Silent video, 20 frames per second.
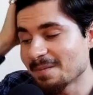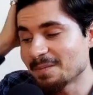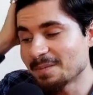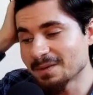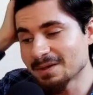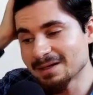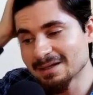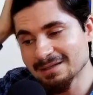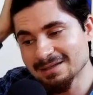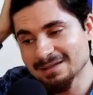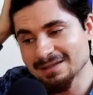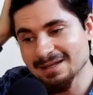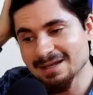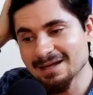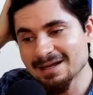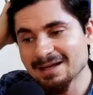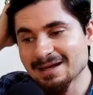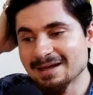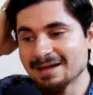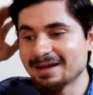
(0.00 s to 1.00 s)
But
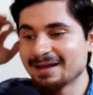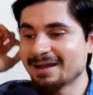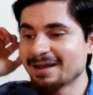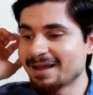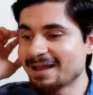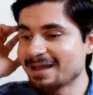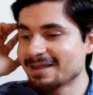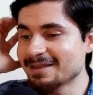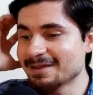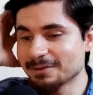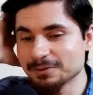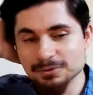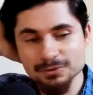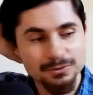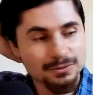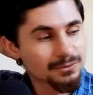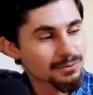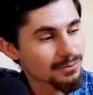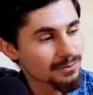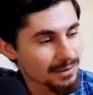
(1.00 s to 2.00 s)
and I'll
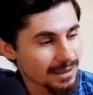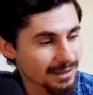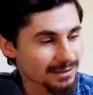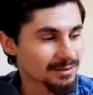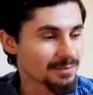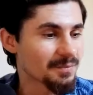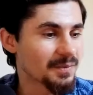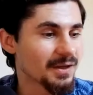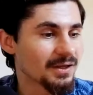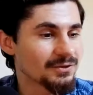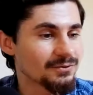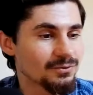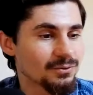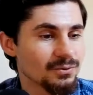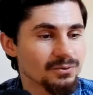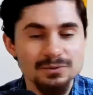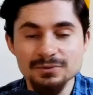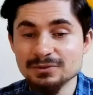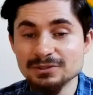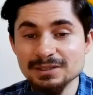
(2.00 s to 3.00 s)
do it on like the
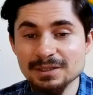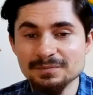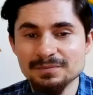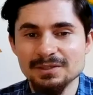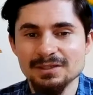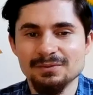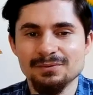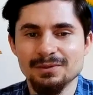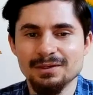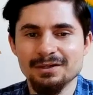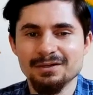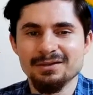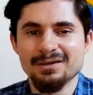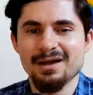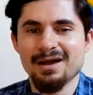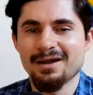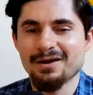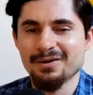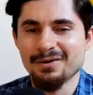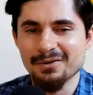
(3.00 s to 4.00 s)
Patreon or something where
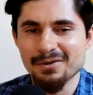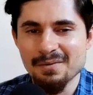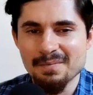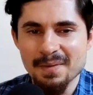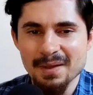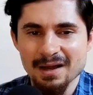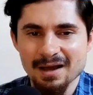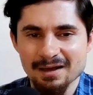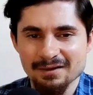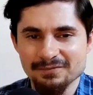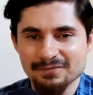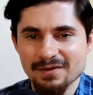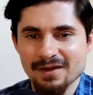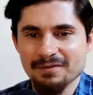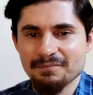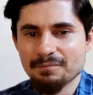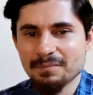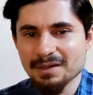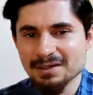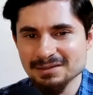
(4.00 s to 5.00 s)
I don't know, you pay like
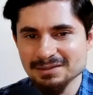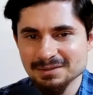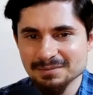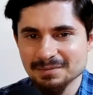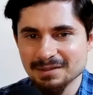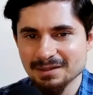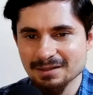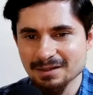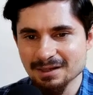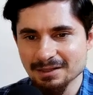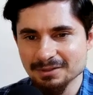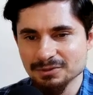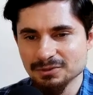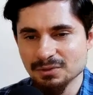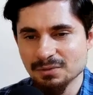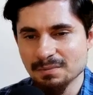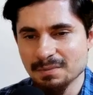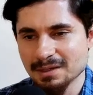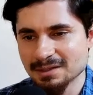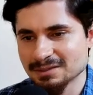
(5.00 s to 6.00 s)
$5 a month, like
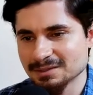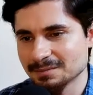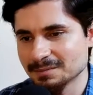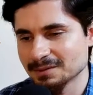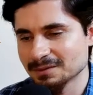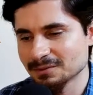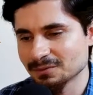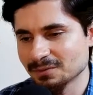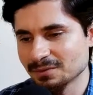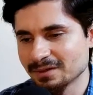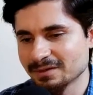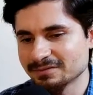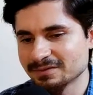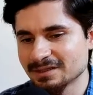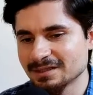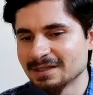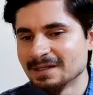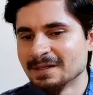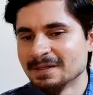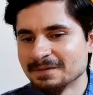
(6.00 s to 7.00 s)
$2 a month or
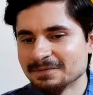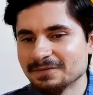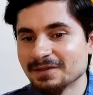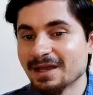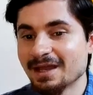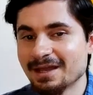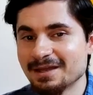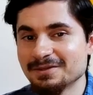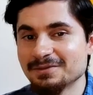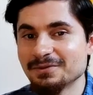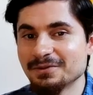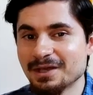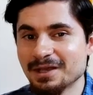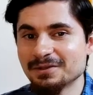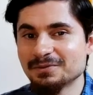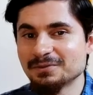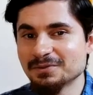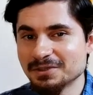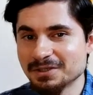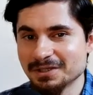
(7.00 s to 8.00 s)
whatever, and you
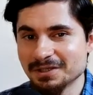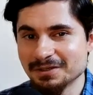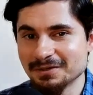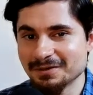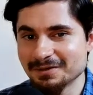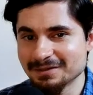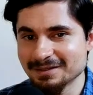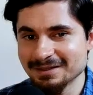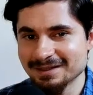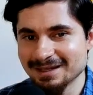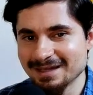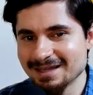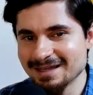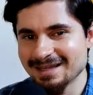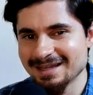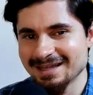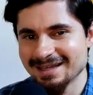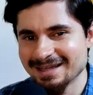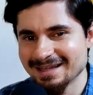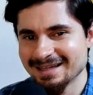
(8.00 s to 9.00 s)
get to hear the
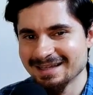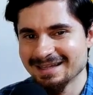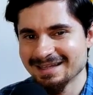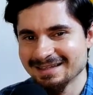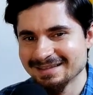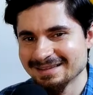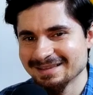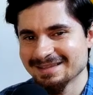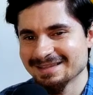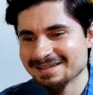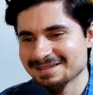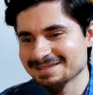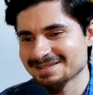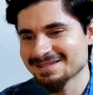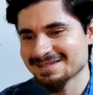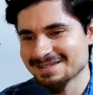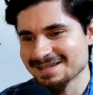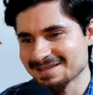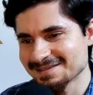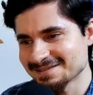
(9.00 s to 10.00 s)

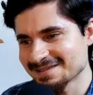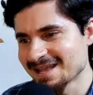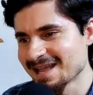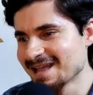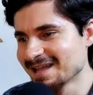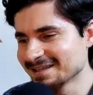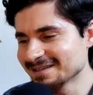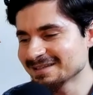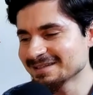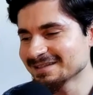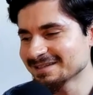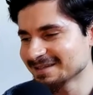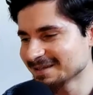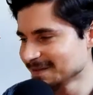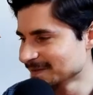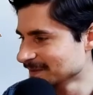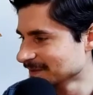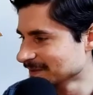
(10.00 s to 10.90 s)
nonsense, the